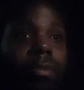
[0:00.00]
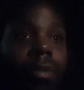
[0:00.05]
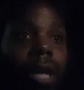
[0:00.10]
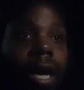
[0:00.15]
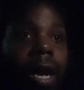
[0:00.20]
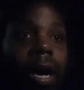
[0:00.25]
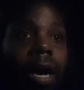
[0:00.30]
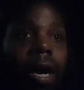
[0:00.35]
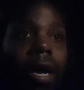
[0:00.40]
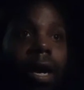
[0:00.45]

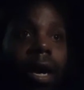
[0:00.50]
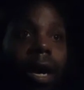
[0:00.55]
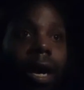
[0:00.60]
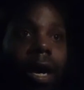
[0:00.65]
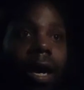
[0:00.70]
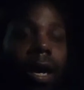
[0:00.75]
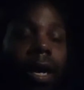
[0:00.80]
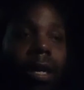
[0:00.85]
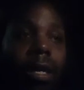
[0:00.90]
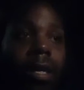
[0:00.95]

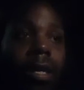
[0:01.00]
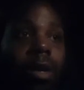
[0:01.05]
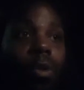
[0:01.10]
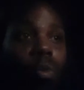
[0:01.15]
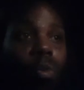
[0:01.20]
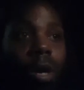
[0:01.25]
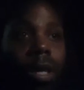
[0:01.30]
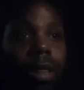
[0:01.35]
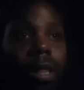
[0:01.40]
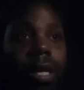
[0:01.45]
and
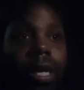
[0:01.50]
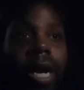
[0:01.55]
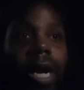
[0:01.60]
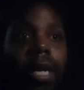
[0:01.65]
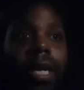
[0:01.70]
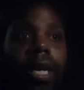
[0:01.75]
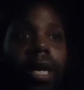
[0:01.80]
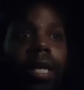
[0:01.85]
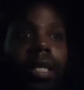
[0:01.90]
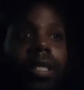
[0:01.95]
one thing they
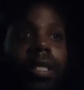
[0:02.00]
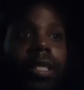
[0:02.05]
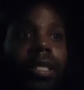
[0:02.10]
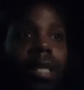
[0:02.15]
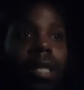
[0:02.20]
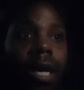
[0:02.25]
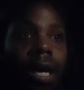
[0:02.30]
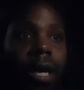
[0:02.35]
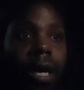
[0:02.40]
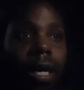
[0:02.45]
did
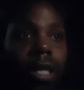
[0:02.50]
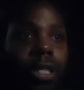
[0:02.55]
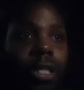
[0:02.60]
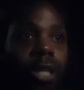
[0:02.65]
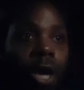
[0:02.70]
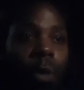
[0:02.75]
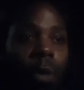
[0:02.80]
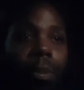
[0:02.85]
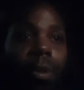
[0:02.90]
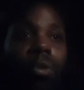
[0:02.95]

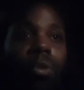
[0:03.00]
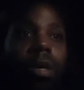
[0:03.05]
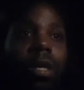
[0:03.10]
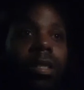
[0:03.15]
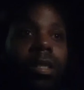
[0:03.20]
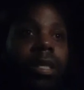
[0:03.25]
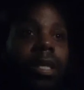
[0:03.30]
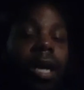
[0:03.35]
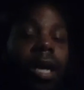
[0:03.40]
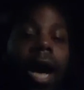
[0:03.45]
show me
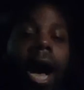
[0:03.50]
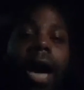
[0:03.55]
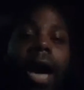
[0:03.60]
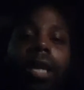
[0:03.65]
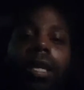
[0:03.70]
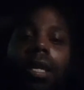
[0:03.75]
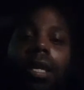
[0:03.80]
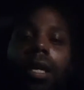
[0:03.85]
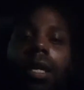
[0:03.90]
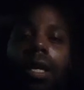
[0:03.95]
was how
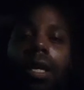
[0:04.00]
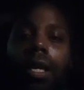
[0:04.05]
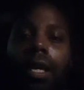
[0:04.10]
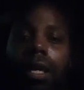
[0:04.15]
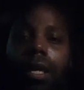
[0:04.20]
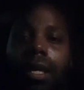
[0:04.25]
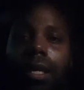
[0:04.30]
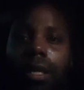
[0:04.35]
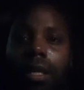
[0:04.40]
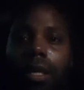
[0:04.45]

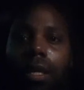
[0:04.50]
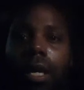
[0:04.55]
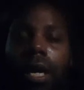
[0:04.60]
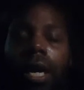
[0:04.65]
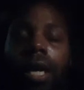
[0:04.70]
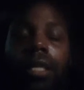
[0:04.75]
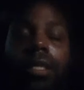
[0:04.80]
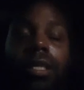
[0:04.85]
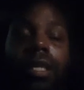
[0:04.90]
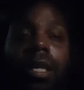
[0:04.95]
to
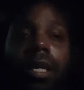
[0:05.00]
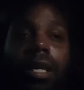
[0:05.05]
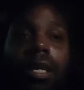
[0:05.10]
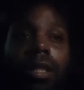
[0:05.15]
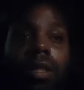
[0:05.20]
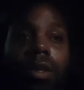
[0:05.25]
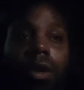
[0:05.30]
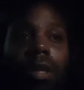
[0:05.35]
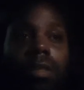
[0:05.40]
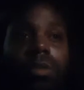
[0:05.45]
as
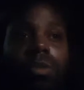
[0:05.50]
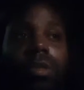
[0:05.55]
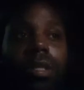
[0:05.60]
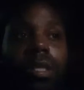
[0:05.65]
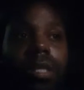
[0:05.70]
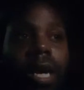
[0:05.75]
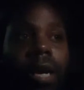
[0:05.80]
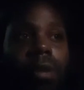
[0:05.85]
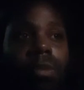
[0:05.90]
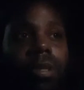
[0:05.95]
Thoth
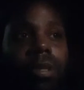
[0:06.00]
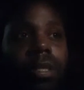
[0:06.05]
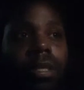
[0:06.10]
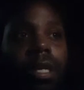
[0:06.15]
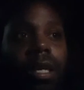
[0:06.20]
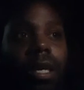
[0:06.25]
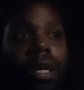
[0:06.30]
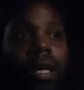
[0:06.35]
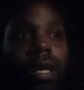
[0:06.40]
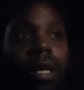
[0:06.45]
would say was
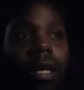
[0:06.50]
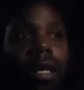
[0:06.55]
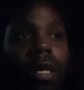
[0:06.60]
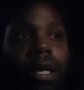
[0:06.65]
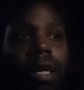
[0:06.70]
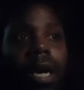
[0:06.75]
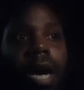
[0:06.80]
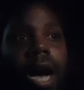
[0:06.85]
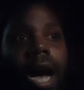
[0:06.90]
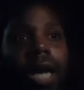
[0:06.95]

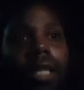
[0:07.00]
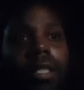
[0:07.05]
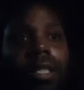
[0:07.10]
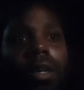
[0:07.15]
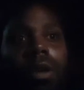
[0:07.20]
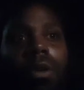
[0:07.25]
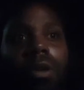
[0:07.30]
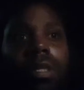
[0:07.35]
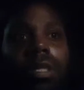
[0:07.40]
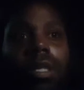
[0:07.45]
how to
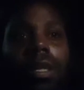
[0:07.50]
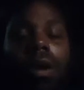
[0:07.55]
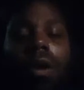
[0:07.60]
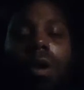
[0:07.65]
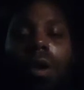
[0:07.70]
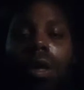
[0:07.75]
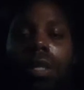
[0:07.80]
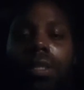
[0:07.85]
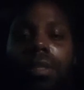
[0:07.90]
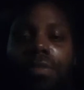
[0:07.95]
go into the
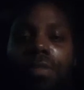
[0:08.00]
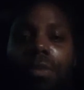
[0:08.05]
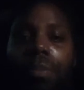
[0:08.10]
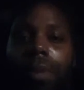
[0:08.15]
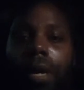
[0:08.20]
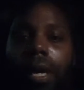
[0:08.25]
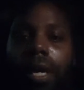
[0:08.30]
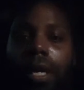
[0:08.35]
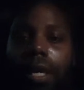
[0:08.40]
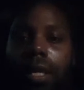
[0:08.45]
halls of
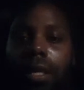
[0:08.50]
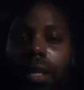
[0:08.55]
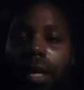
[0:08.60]
Amiti.